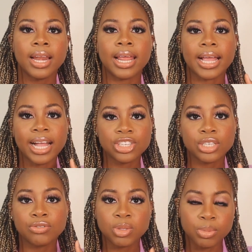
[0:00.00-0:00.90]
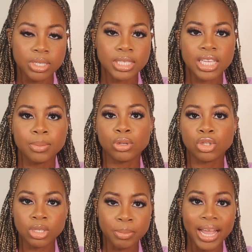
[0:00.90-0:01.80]
Like actually responding to emails,
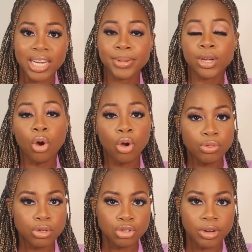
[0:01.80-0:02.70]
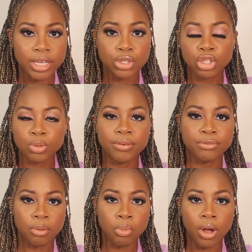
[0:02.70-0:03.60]
doing my admin on the train to and
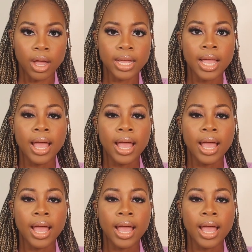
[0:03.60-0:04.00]
from work,